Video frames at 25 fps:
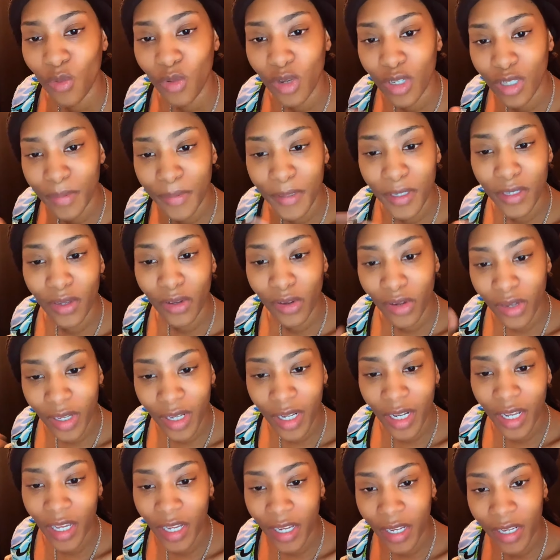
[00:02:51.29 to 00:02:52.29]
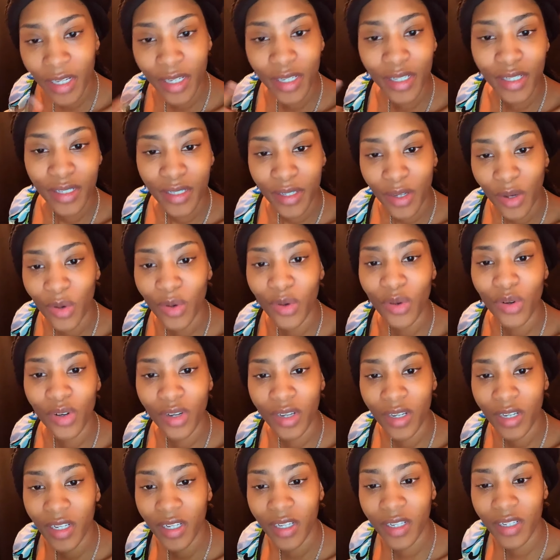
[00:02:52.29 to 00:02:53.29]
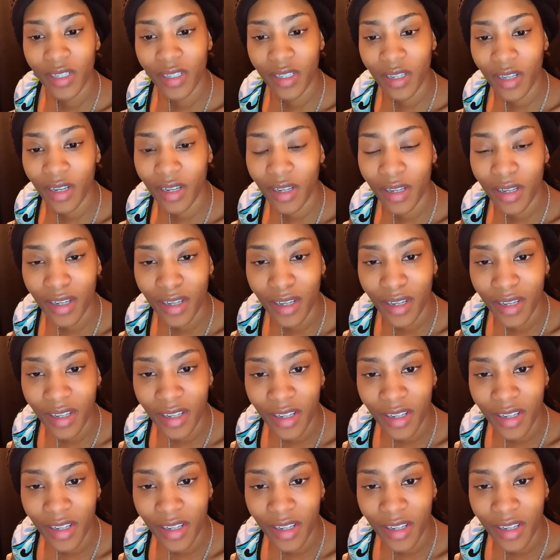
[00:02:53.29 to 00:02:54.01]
what's been circulating on this uh